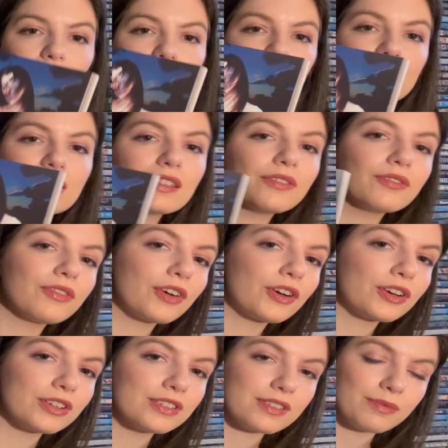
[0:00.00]
here's some
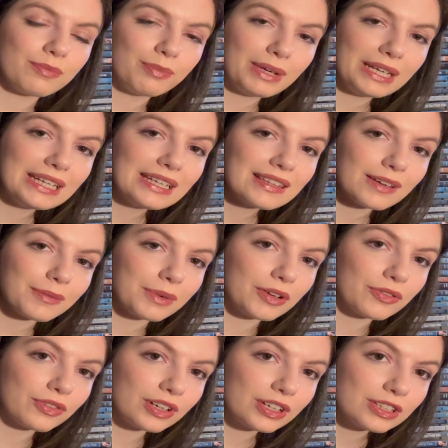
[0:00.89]
photos of me that
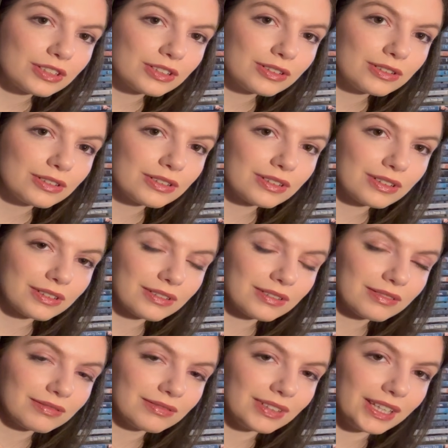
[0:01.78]
my friend took,
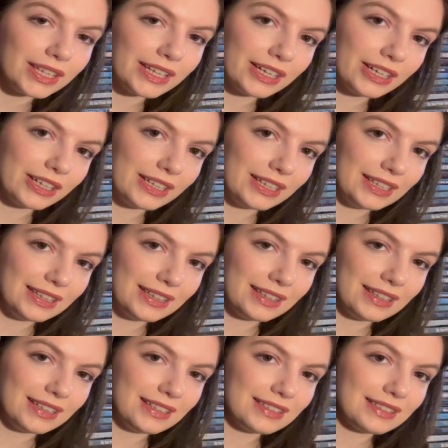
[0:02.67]
and they're
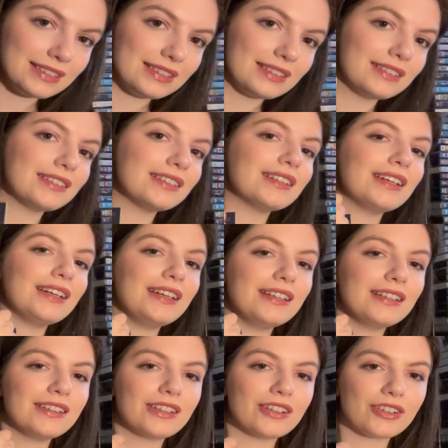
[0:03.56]
in this
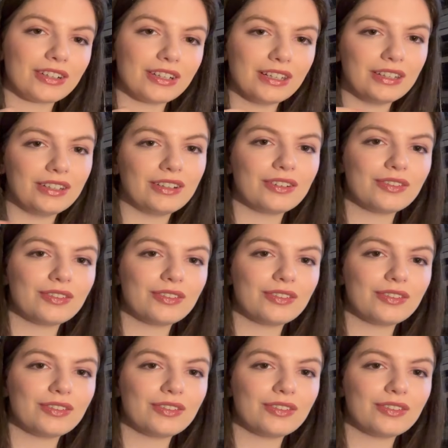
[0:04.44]
zine. They're in